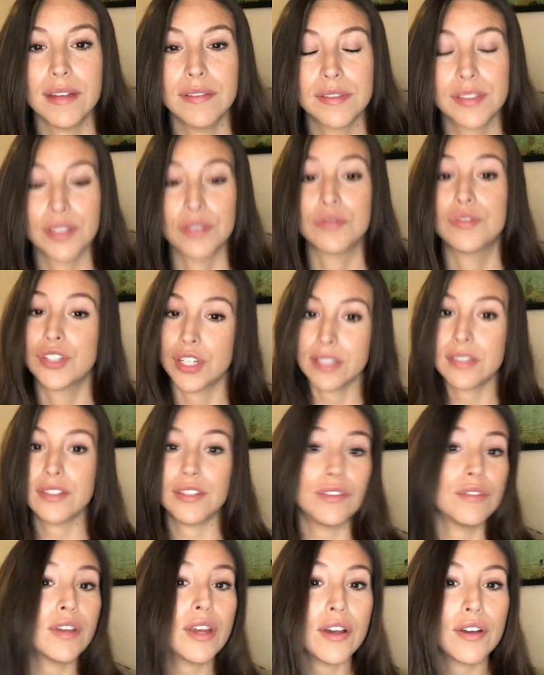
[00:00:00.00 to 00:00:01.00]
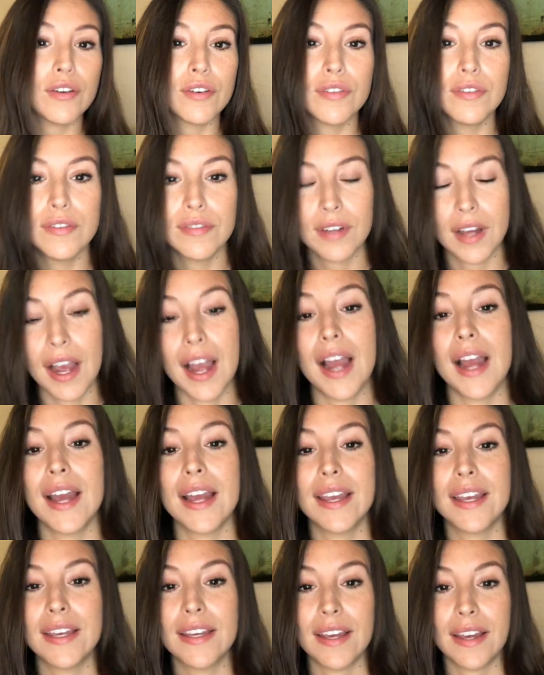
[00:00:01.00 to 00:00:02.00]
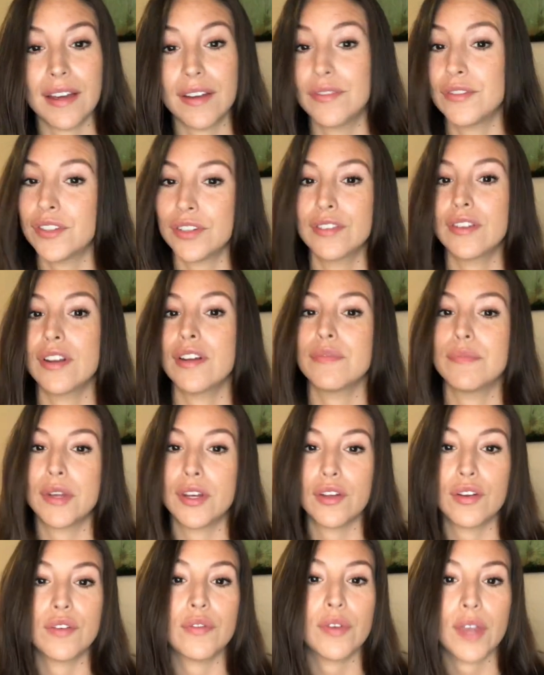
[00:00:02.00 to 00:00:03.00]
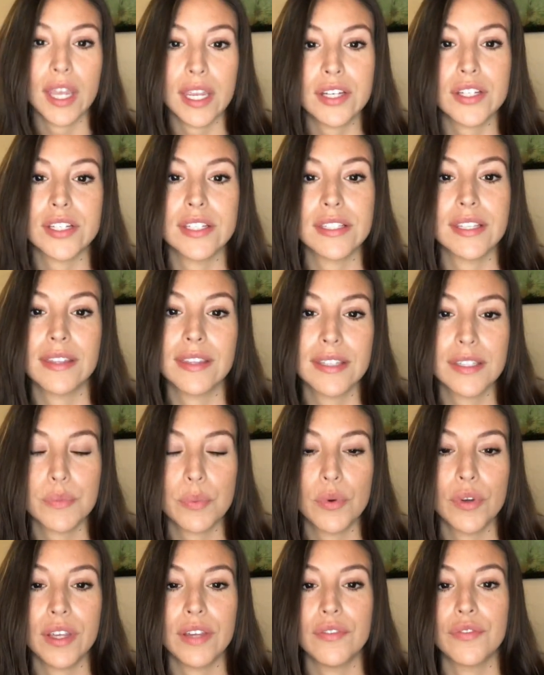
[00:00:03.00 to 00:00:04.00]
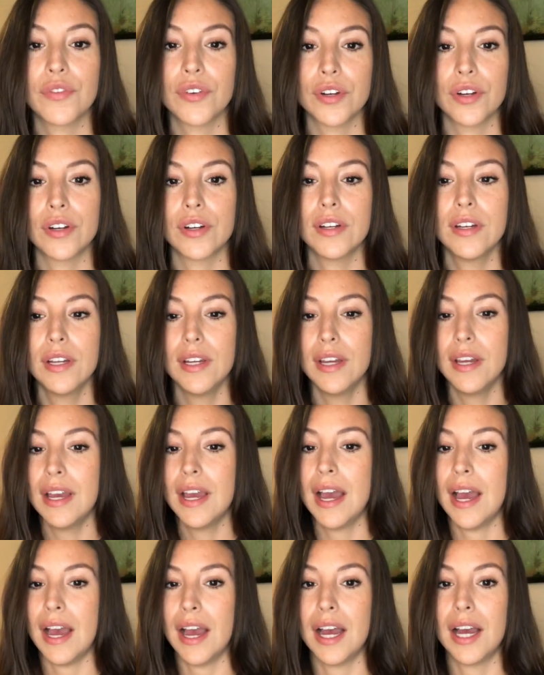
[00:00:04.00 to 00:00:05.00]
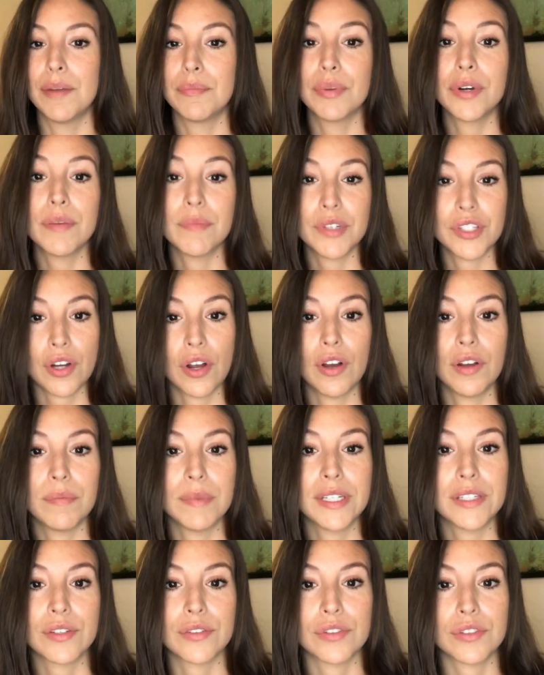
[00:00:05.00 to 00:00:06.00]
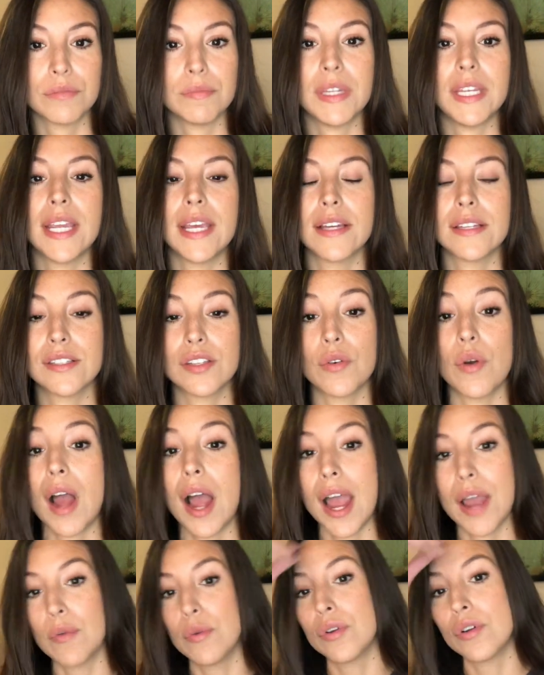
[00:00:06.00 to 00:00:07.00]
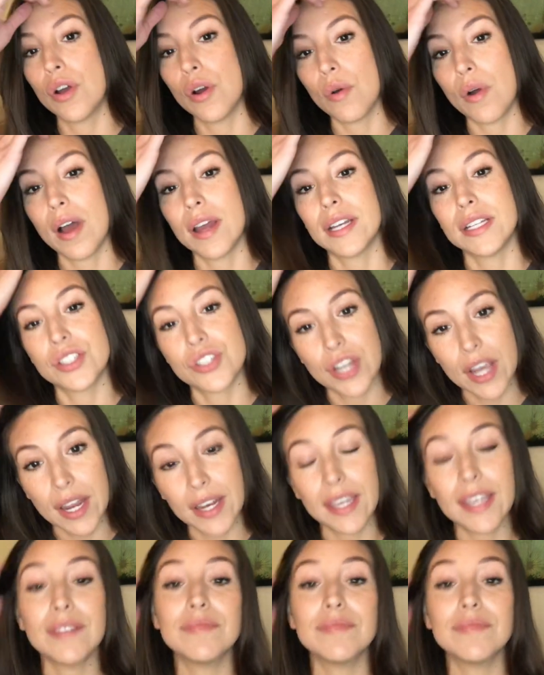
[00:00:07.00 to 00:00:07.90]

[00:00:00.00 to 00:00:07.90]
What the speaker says: So just so you know, I have turned off my notifications at this point for pretty much all of my social media. So I will go on and check